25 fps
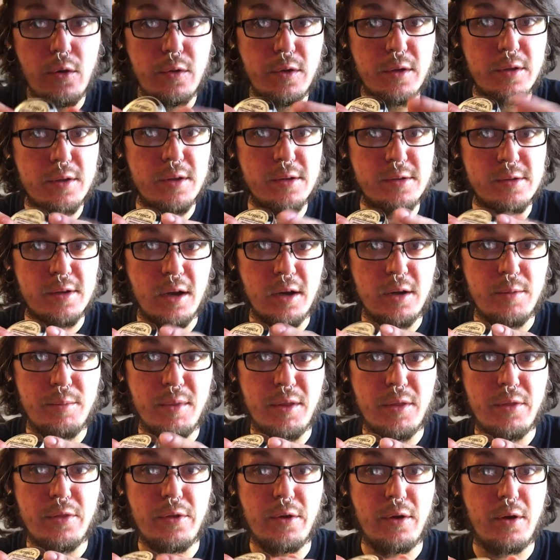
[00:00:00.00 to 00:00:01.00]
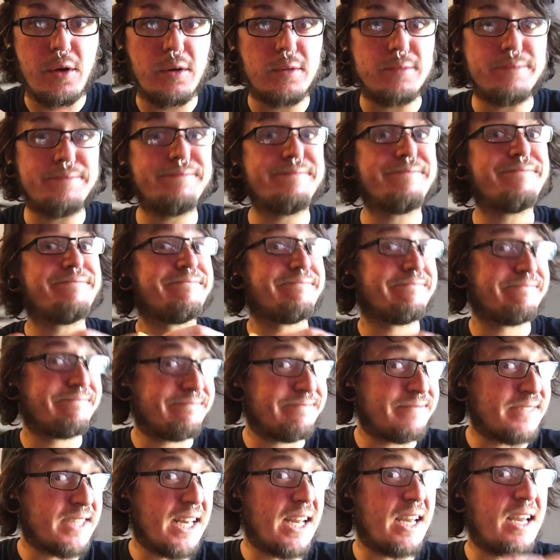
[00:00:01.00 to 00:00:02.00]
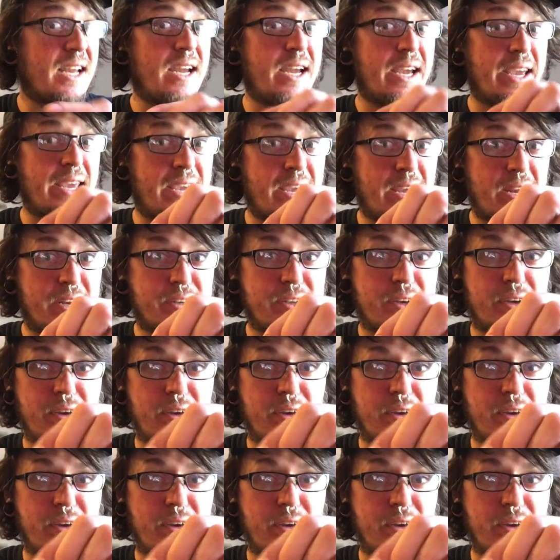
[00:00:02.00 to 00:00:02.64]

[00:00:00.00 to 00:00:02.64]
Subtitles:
this is not a menthol? I can't tell